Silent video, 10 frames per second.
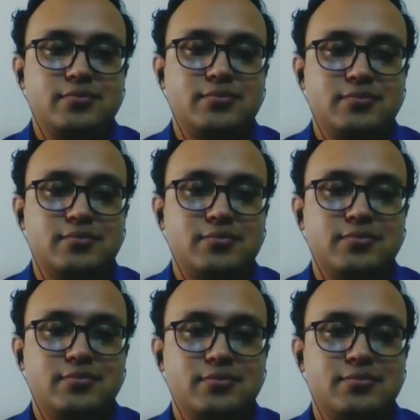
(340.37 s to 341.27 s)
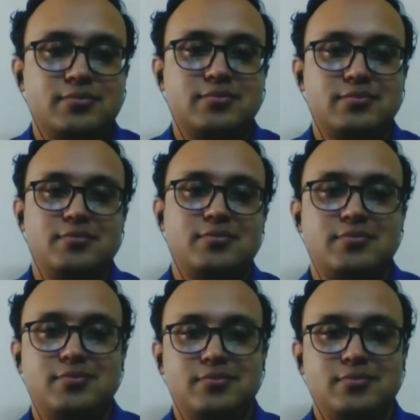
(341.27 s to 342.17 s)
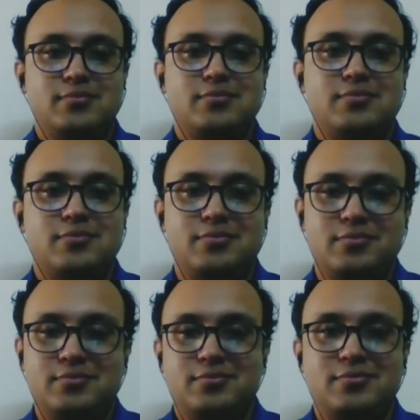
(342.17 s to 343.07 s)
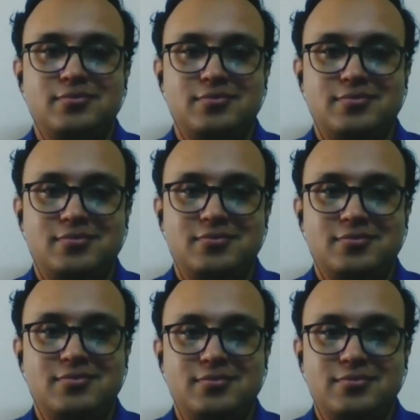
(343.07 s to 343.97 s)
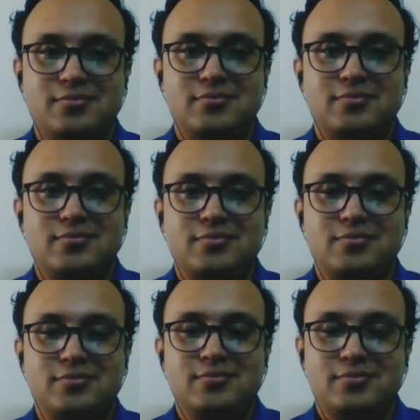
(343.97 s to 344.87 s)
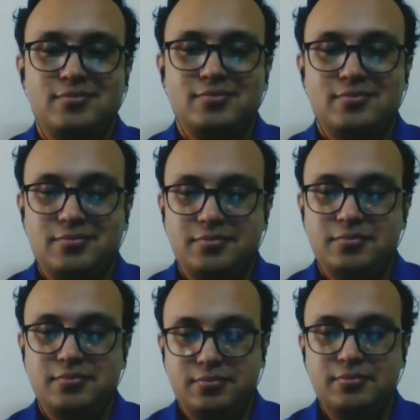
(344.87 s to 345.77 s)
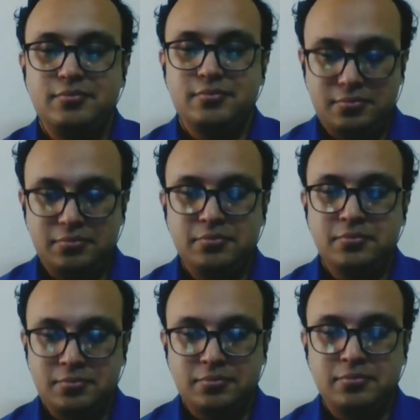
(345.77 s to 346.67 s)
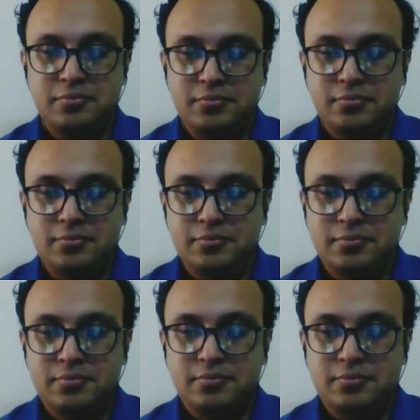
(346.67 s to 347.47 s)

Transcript: No words are spoken by the person on screen.